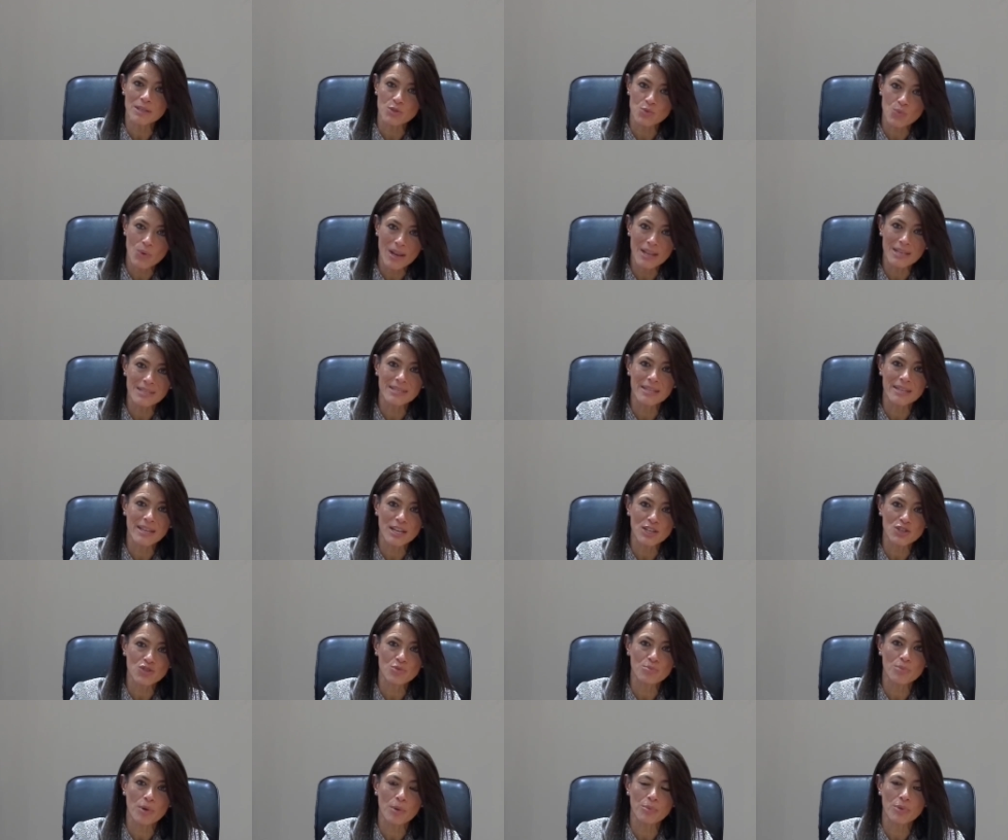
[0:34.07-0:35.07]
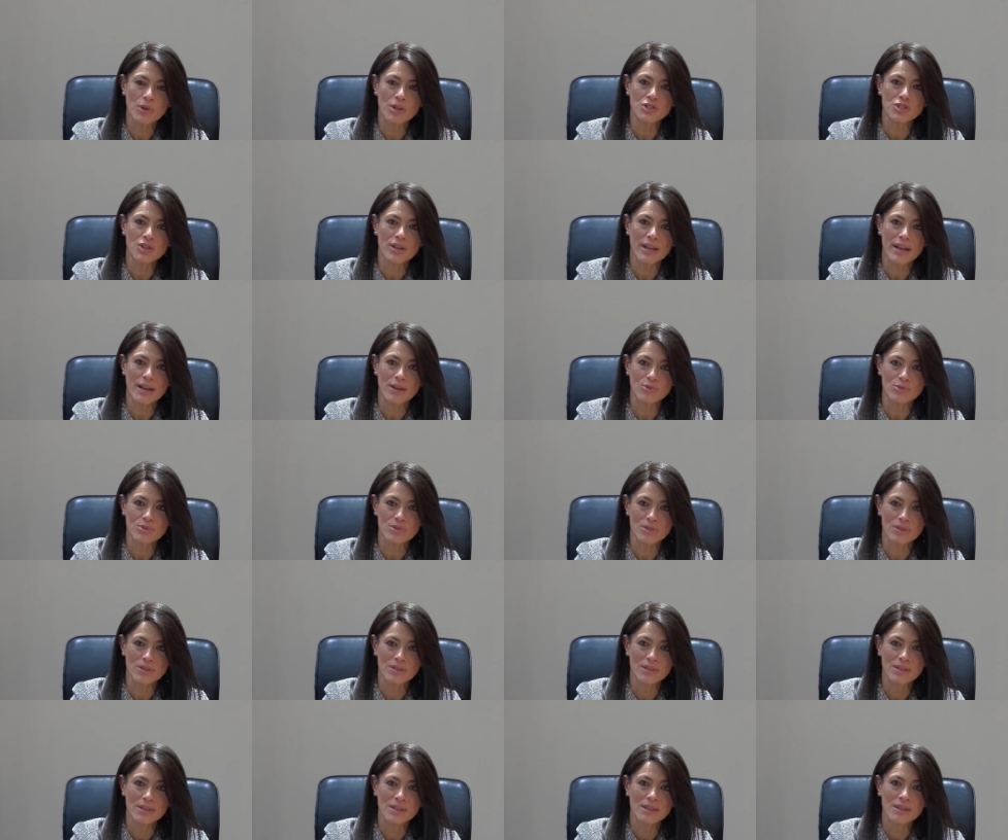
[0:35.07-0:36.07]
as well as the National Population
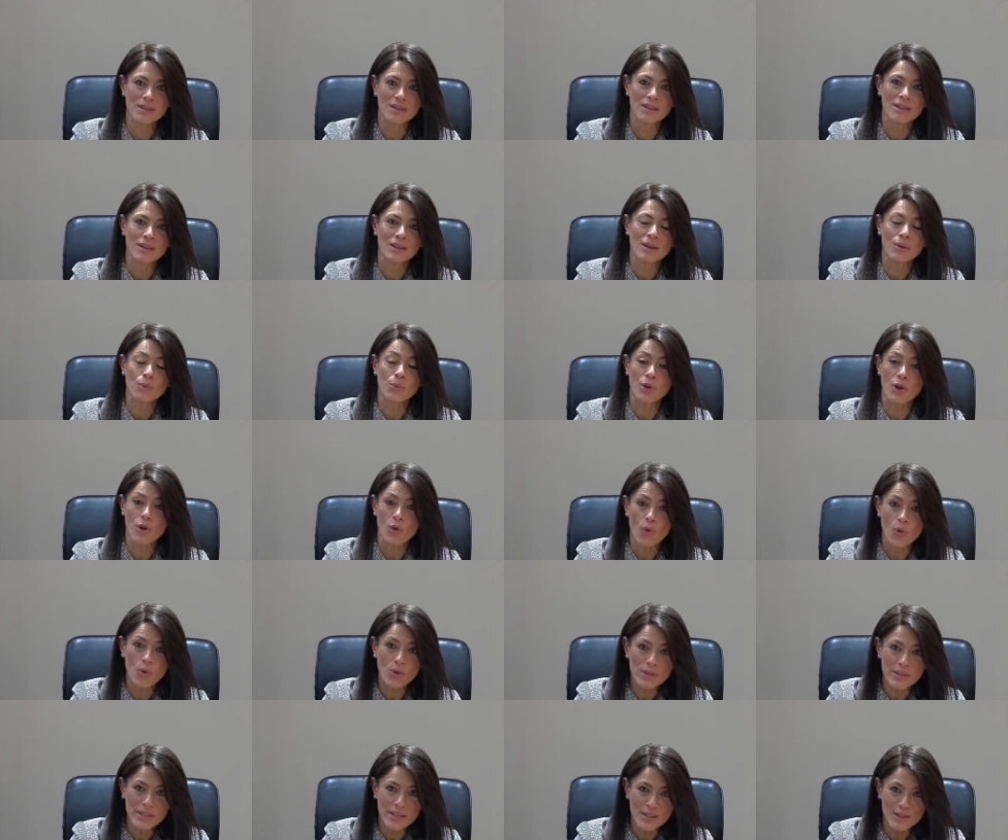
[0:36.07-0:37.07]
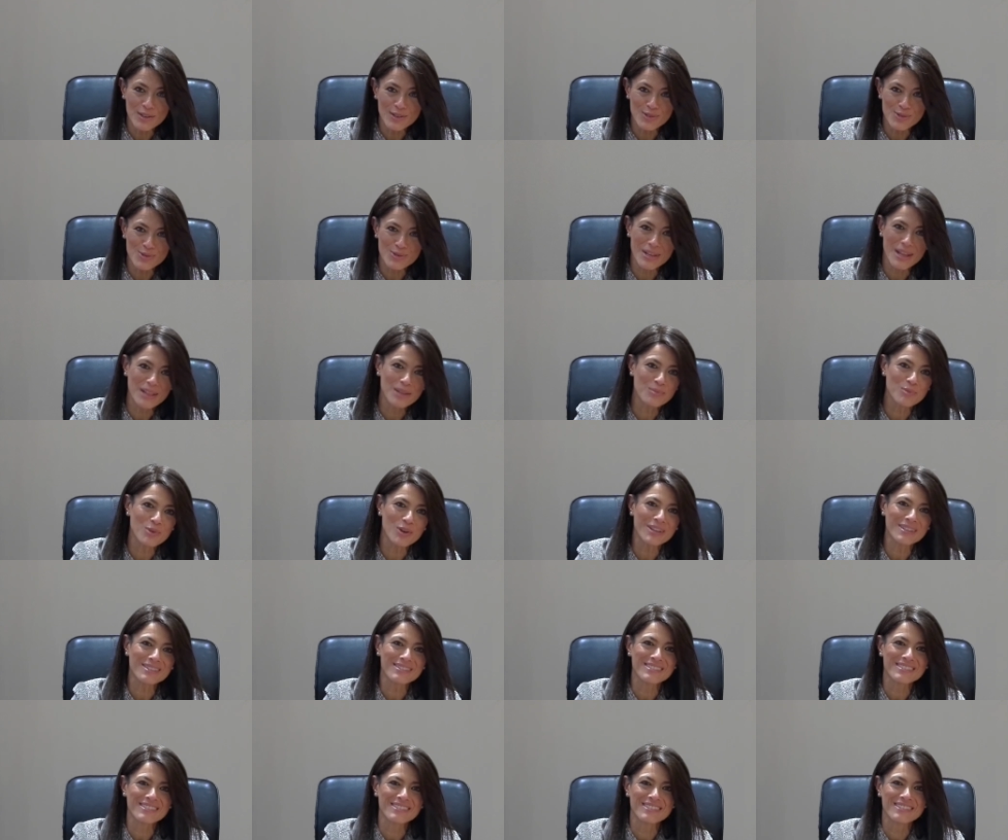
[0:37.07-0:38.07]
Council. We are all here to
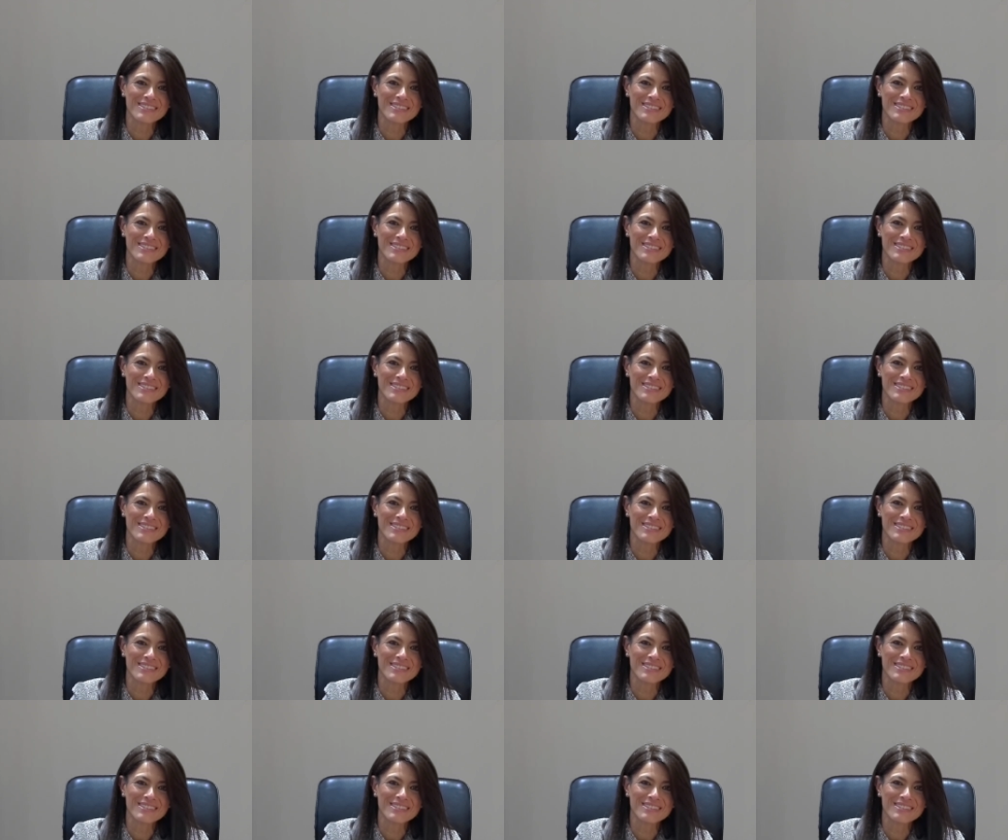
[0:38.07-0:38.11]
celebrate.